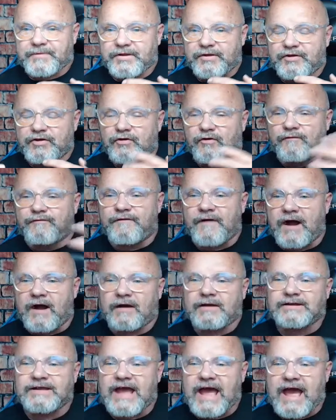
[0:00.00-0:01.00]
you'll
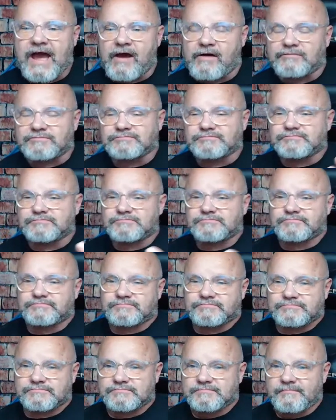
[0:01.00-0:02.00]
find out
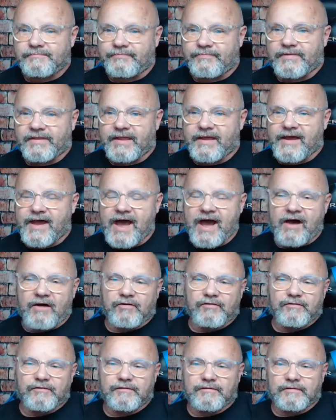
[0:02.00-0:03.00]

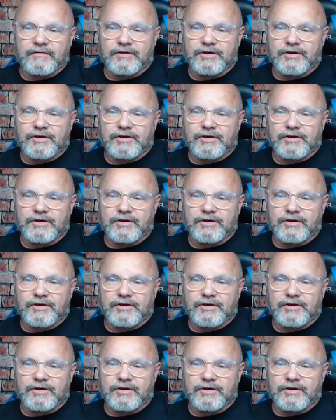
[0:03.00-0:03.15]
how